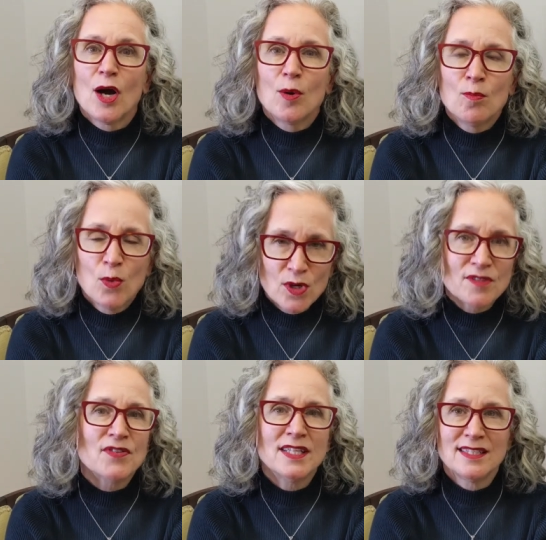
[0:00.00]
More
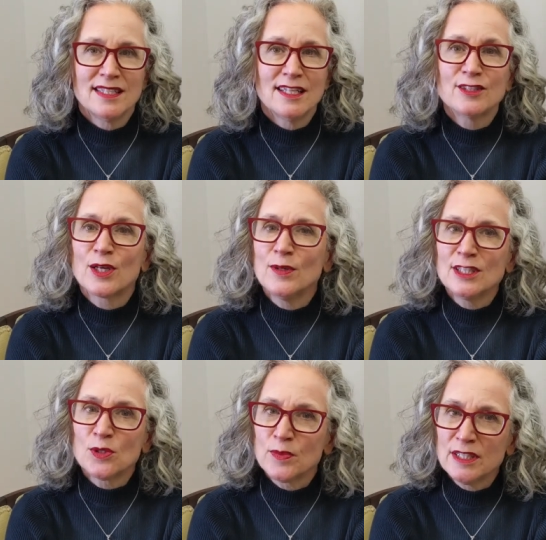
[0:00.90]
funding is going
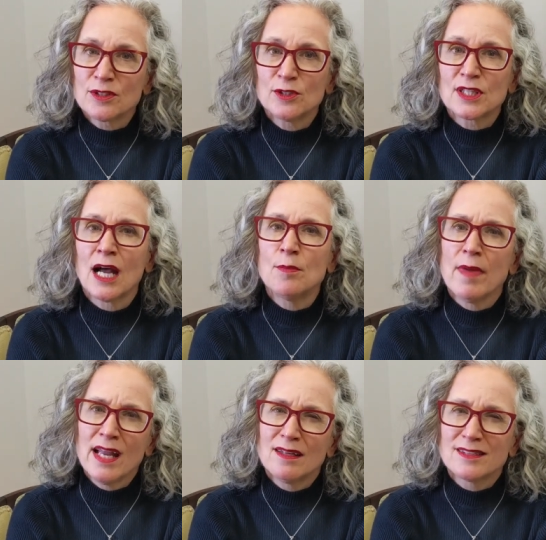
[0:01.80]
to research on
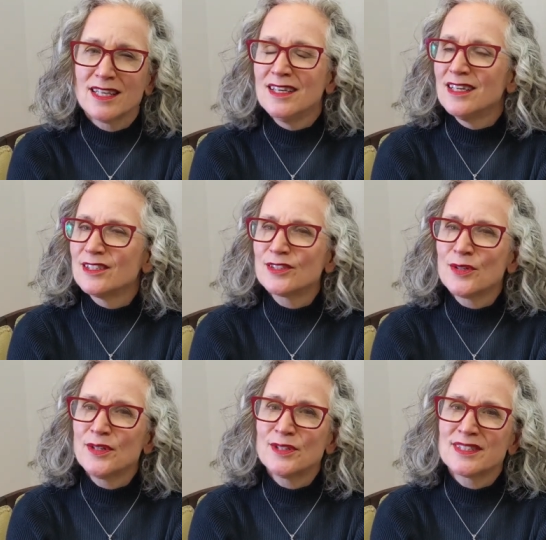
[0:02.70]
males, so
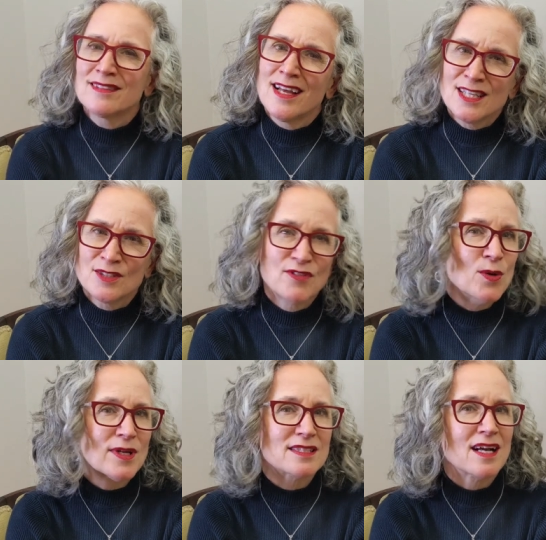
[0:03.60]
there's less
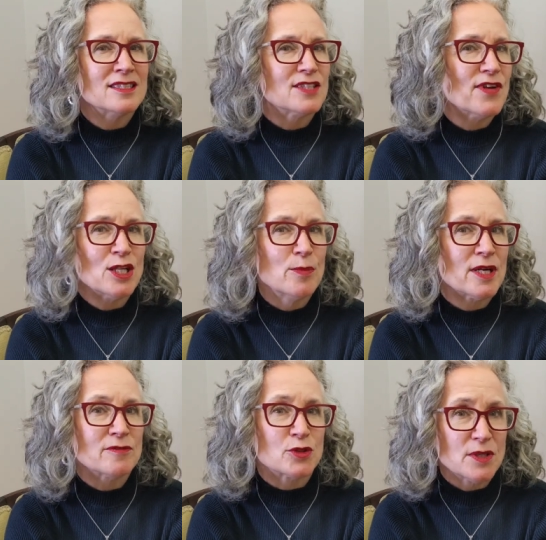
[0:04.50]
focus on development
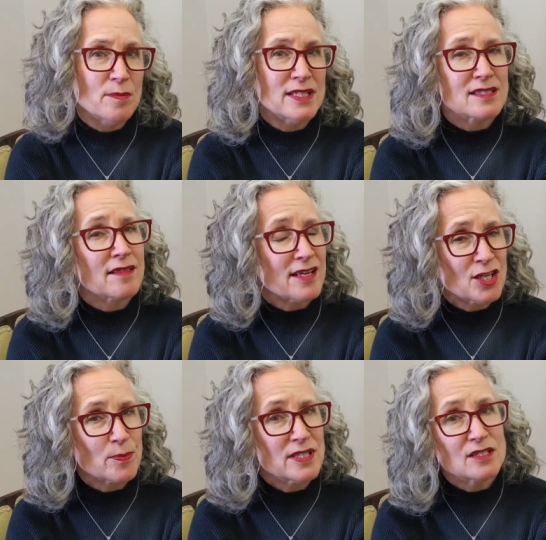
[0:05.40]
of treatments and
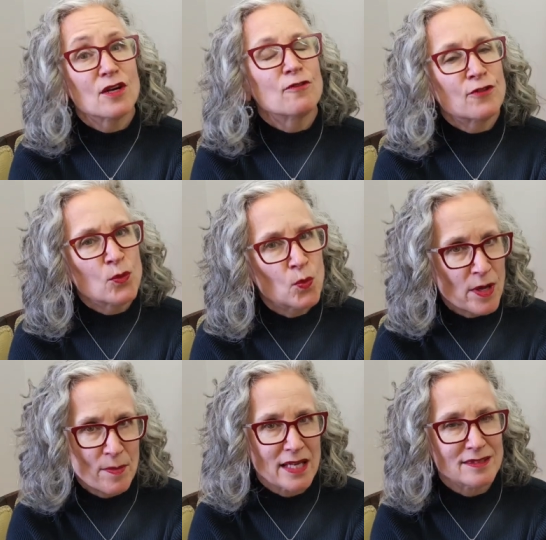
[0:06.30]
therapies for
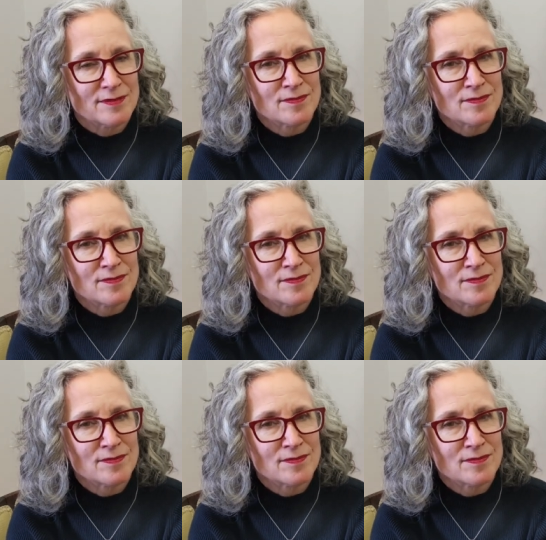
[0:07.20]
women.